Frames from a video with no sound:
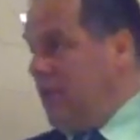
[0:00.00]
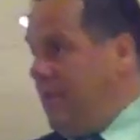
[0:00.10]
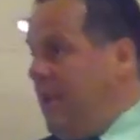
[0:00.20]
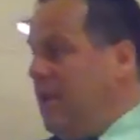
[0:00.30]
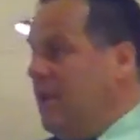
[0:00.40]

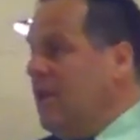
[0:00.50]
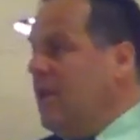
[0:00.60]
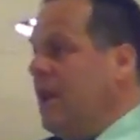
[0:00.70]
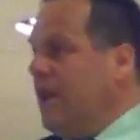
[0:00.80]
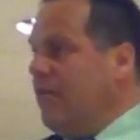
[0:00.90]
Amen?
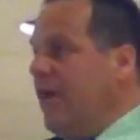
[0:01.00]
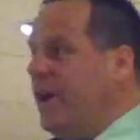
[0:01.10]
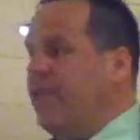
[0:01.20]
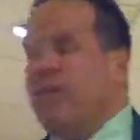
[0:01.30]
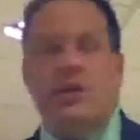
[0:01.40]

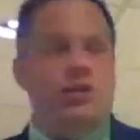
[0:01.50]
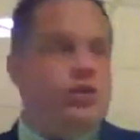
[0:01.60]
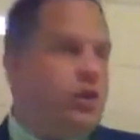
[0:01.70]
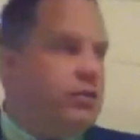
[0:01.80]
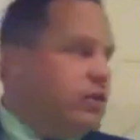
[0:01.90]
Invite a friend to
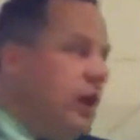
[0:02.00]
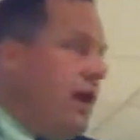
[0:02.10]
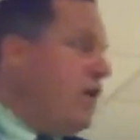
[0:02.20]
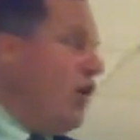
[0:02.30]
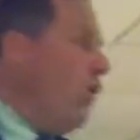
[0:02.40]
church. I
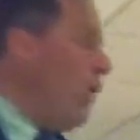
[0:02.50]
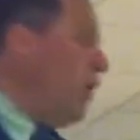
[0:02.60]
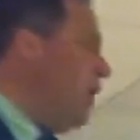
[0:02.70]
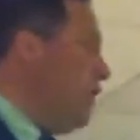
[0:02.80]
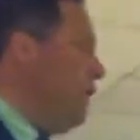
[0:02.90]
had a
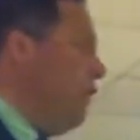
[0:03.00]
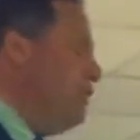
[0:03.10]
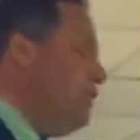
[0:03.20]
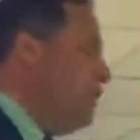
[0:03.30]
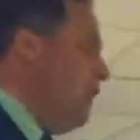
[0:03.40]
coworker on the phone
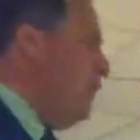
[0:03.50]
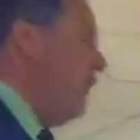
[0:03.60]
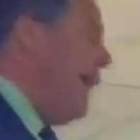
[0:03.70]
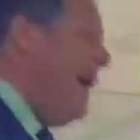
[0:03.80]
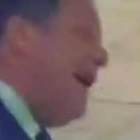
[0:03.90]
just the other
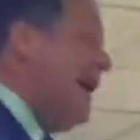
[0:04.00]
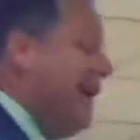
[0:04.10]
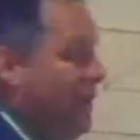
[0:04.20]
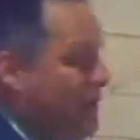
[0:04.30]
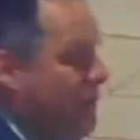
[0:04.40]
day.
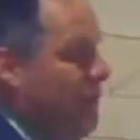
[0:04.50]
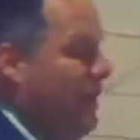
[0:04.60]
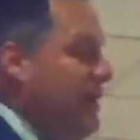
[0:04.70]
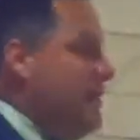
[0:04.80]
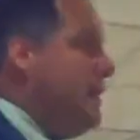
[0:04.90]
There's some
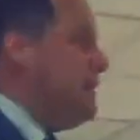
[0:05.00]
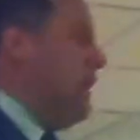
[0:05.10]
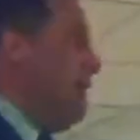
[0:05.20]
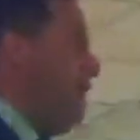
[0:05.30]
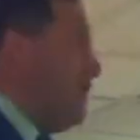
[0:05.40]
things in his
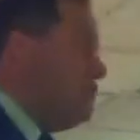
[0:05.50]
life that